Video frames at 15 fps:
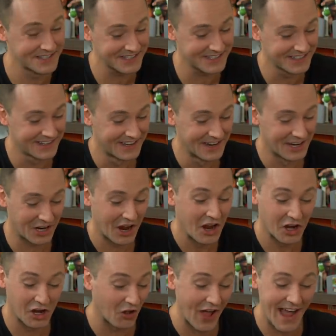This could be
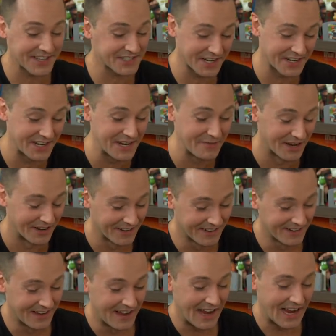classic Neiman.
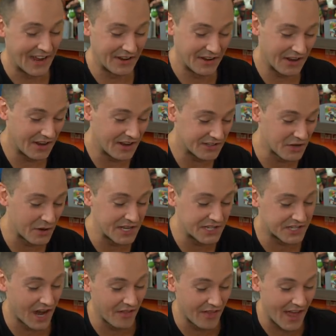In so he's
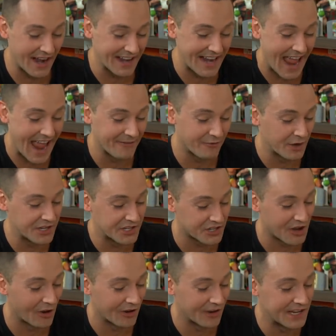done that in every
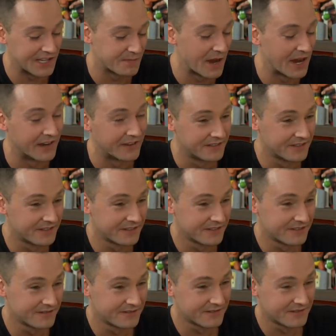start he's made
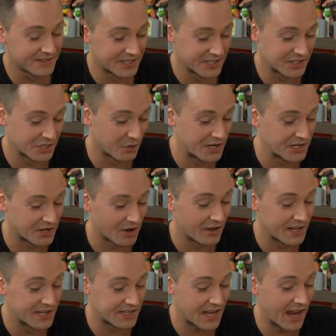uh. since the restart.
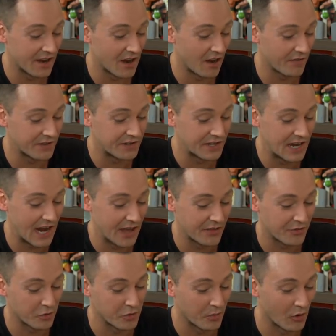He's gained off the tee and
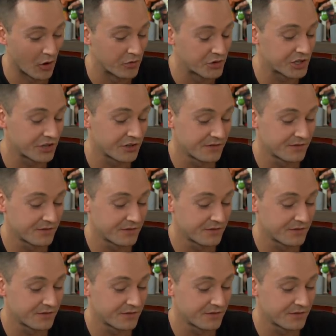through approach.